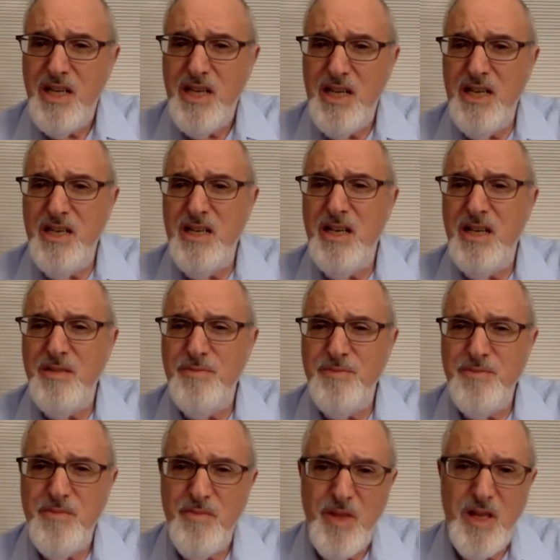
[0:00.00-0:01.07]
in
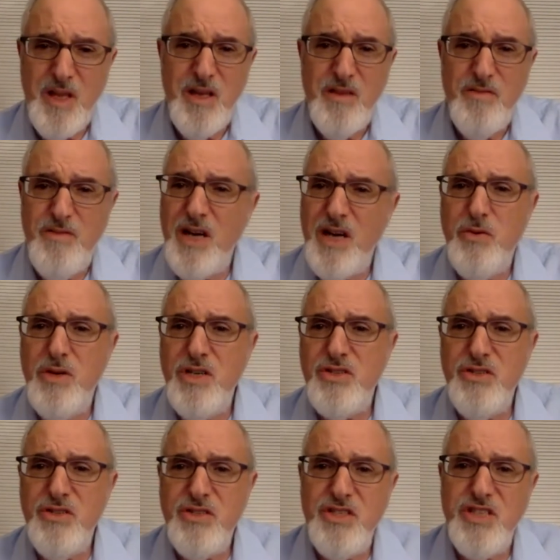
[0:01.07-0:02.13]
um, very
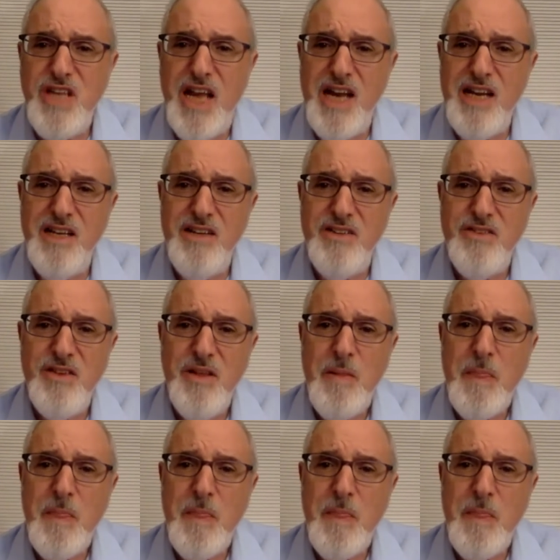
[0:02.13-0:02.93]
traditional societies.